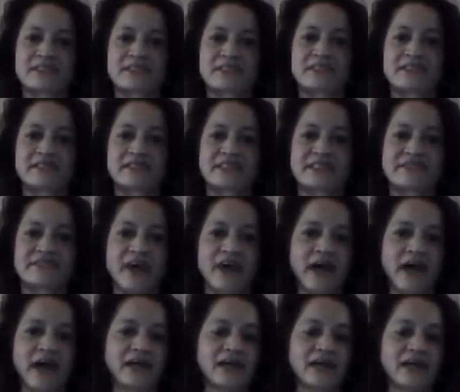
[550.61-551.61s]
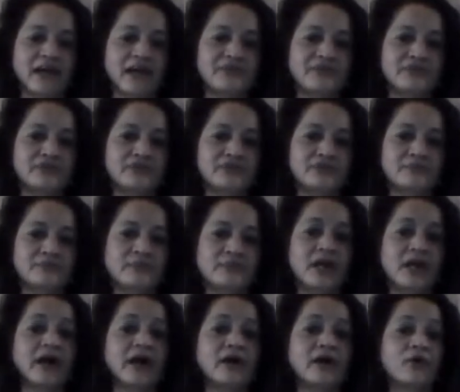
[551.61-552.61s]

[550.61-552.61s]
service via classroom,